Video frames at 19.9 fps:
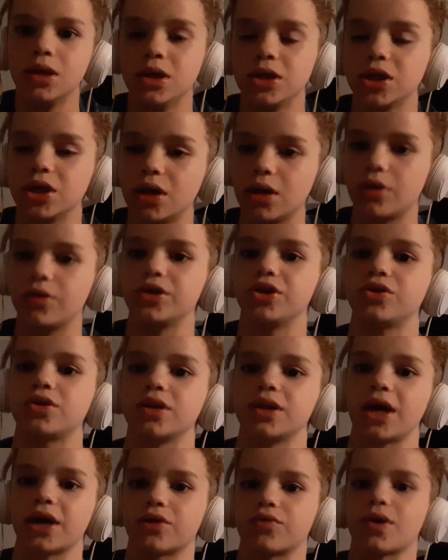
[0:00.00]
and you
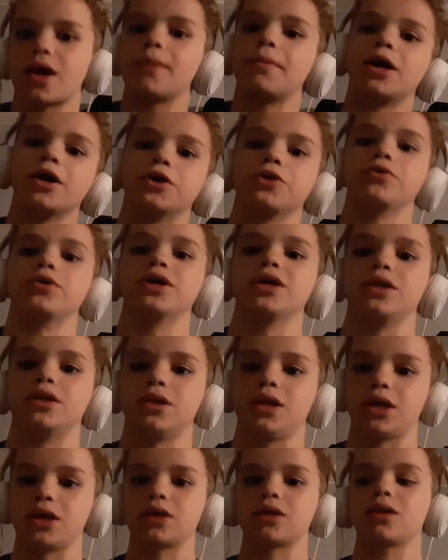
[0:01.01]
could like grab onto it and
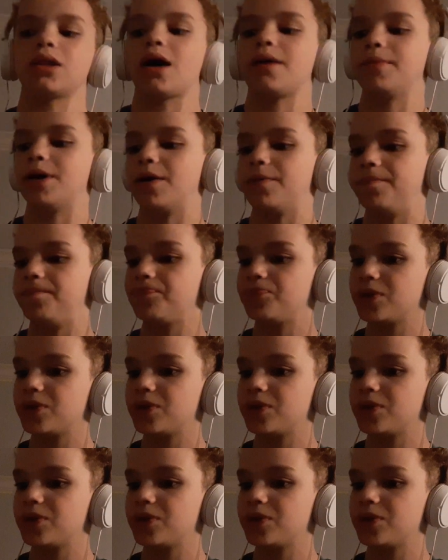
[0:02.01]
like climb up.